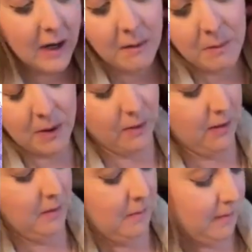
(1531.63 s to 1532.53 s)
had
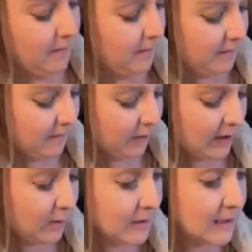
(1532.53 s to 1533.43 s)
built him
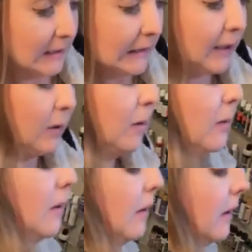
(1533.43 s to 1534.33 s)
when he was
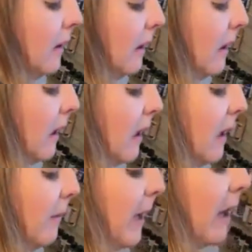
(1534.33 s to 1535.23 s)
little,
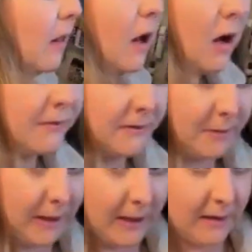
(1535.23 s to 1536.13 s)
a
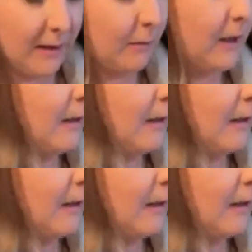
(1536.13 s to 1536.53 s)
loft bed